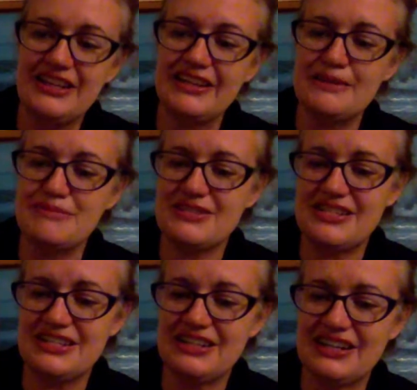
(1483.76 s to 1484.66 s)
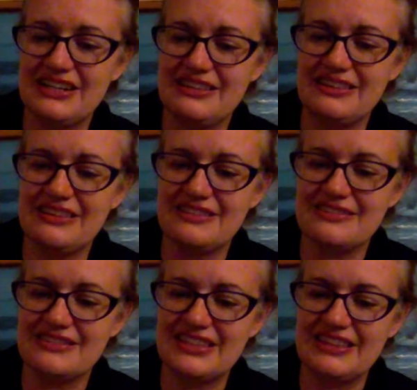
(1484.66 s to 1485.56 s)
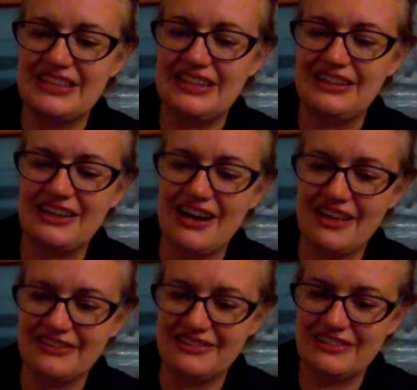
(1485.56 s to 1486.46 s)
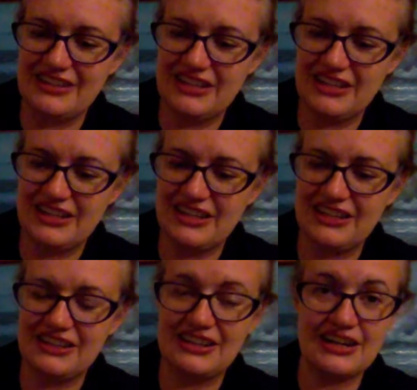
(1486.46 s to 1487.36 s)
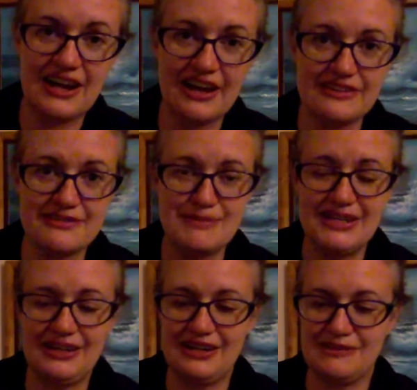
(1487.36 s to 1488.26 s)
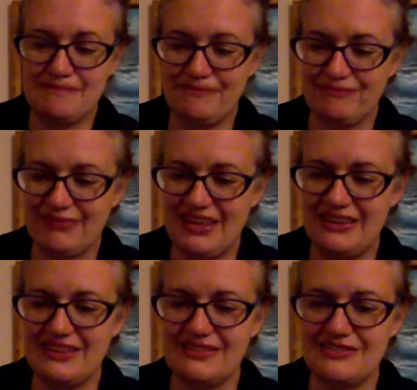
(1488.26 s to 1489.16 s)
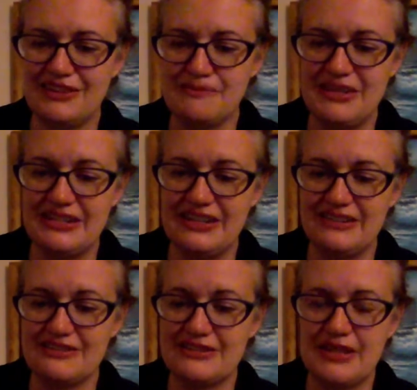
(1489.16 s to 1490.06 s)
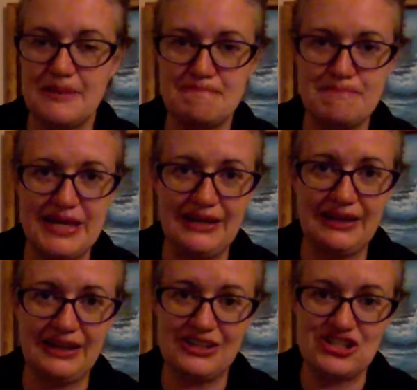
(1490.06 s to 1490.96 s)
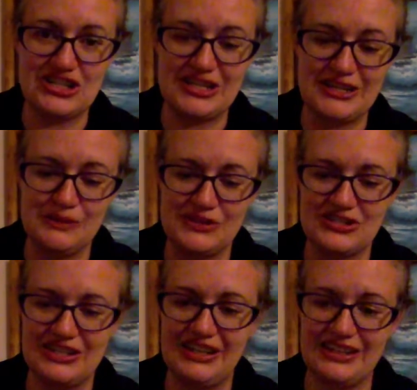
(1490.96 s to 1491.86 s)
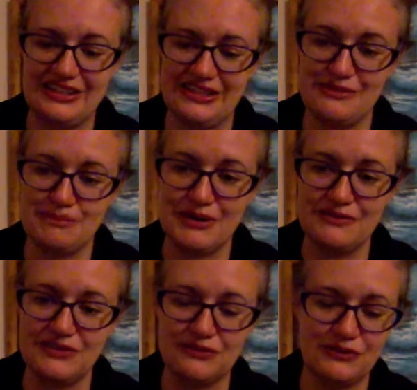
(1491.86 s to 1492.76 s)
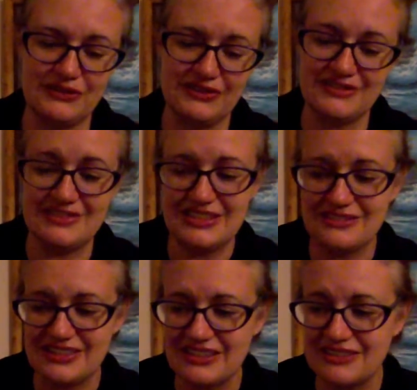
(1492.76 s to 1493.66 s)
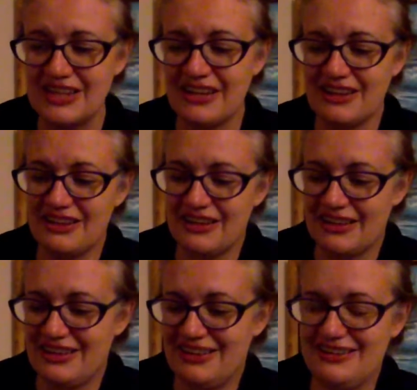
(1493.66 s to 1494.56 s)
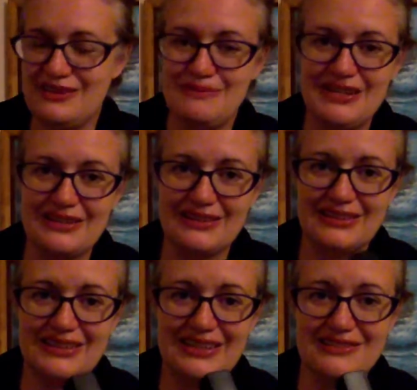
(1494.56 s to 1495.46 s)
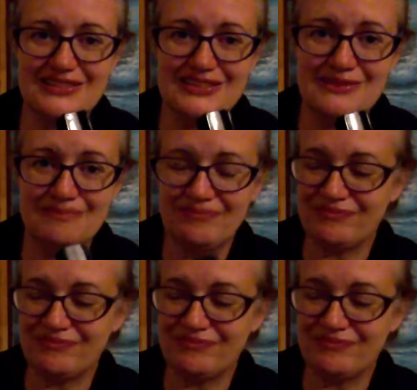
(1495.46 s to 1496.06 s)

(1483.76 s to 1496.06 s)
lipstick, and this is in the color Cosmic. I think this is going to be a nice pink shade, which again is perfect for the season, to be a little Easter.